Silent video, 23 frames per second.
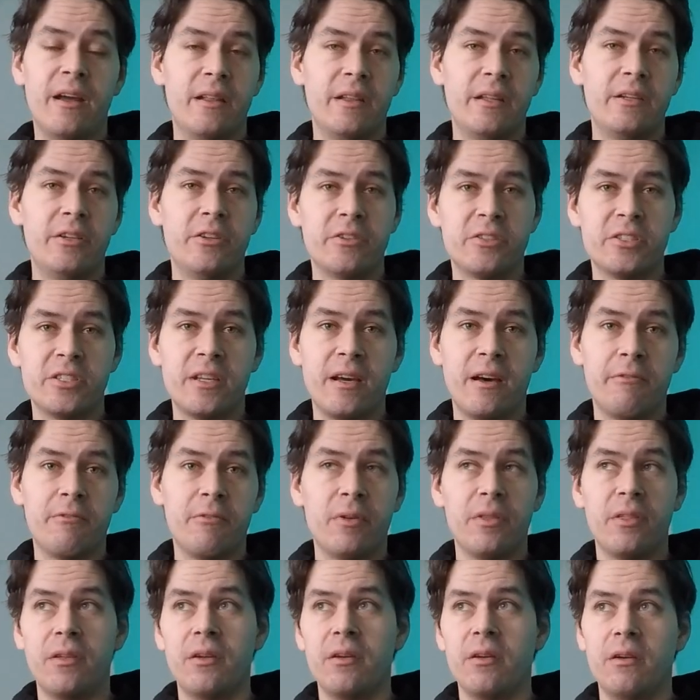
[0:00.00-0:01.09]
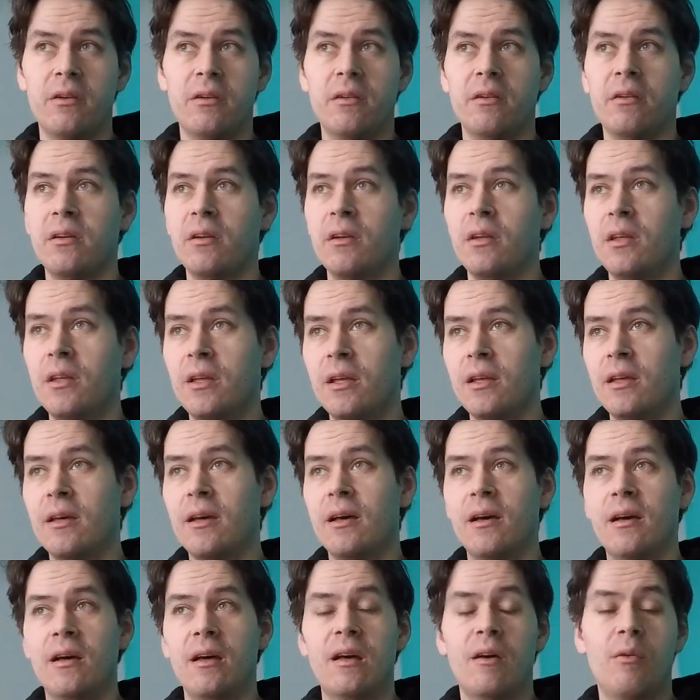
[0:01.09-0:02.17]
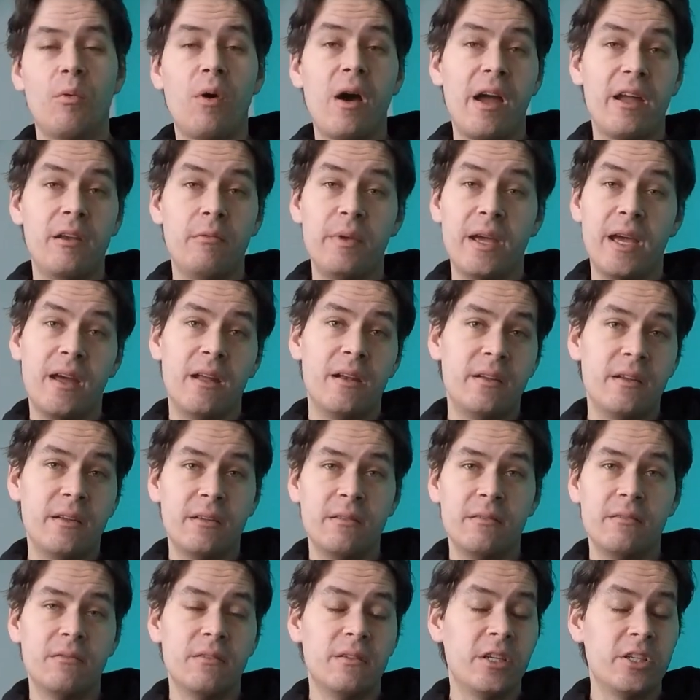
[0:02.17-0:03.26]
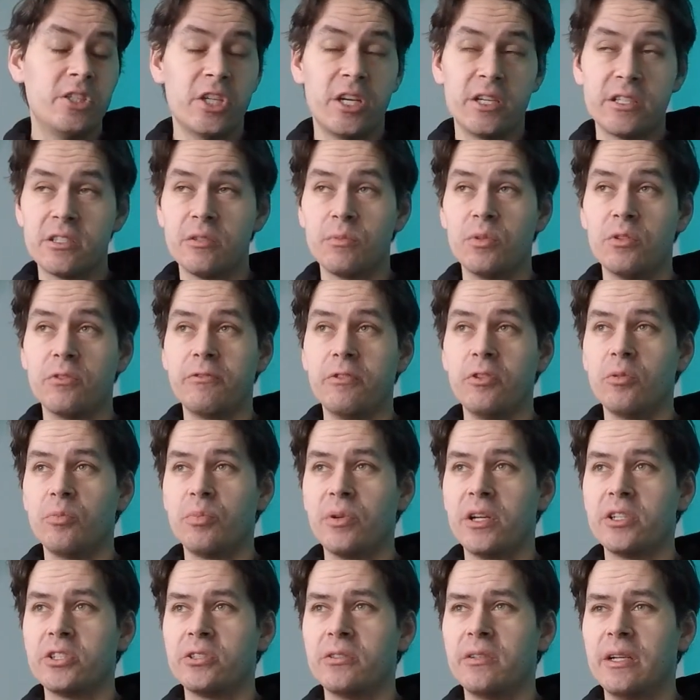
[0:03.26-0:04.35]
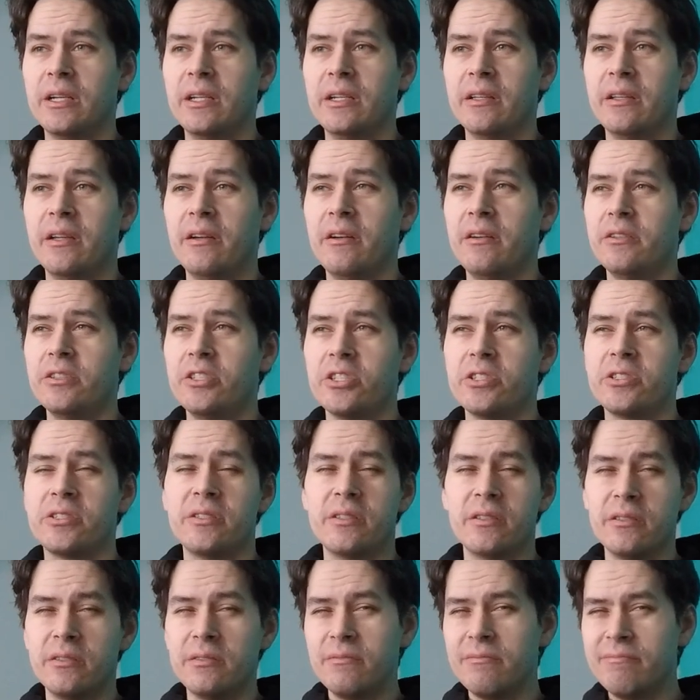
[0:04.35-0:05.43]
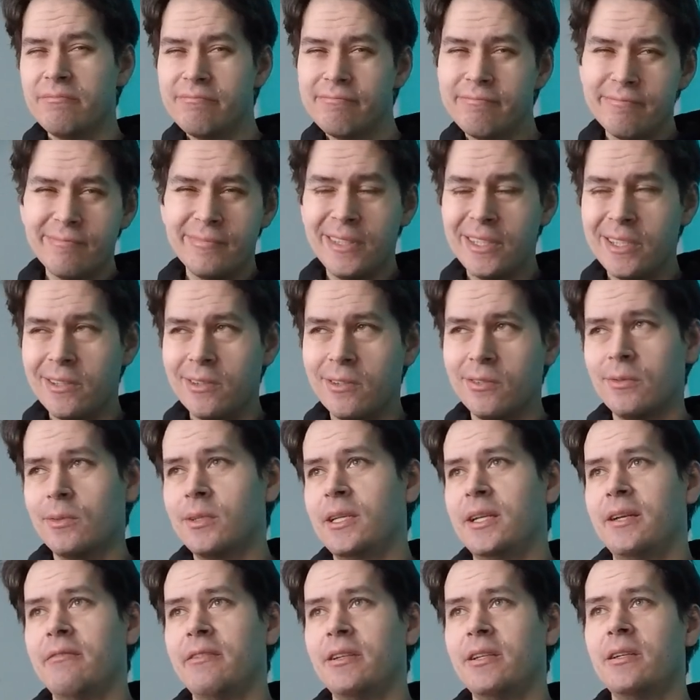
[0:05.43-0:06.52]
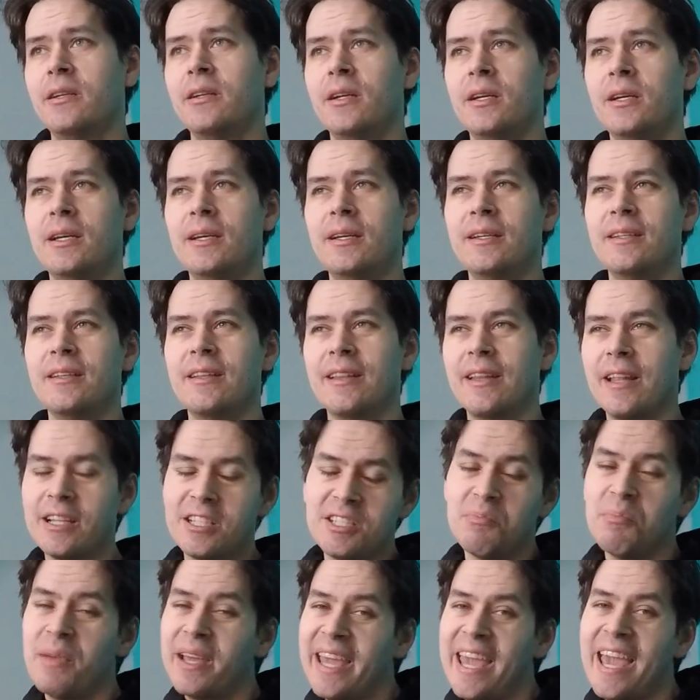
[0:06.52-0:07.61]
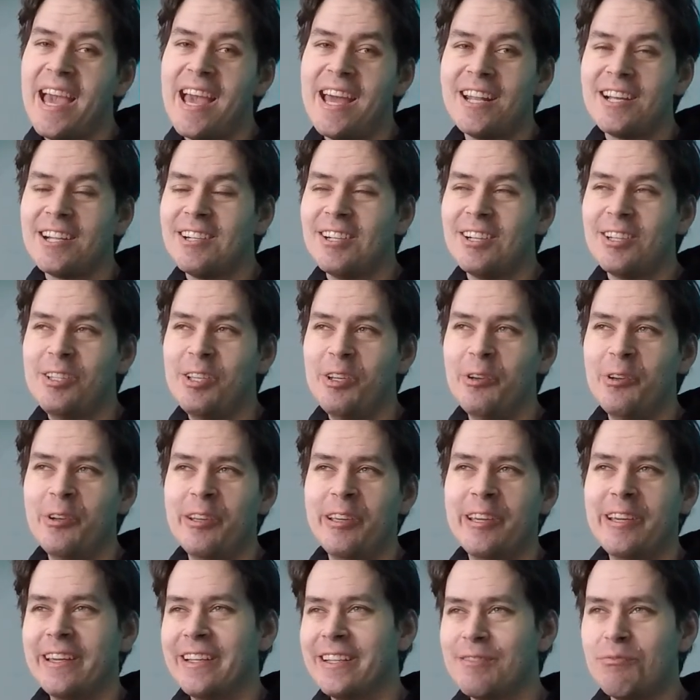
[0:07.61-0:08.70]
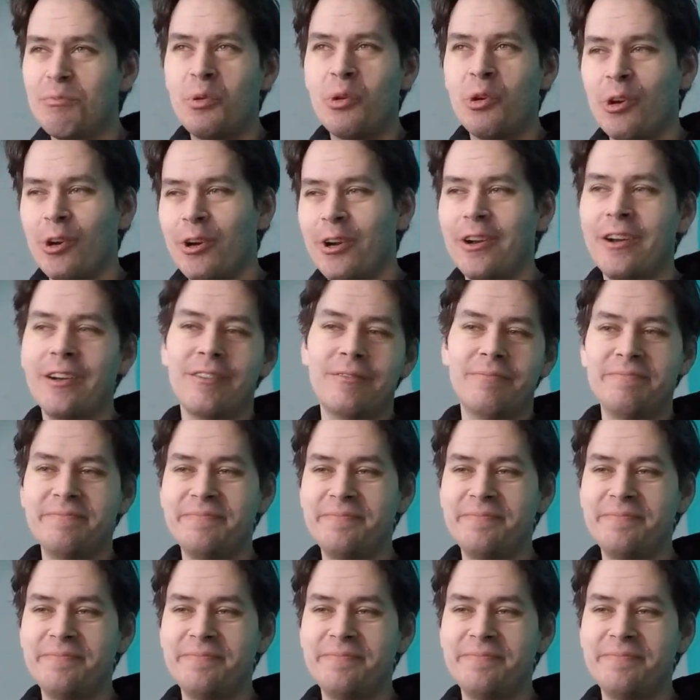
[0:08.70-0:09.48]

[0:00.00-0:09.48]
in your stuff with your wideband and adjustable fuel pressure regulator just to, whatever. That's mechanical tuning. It's more,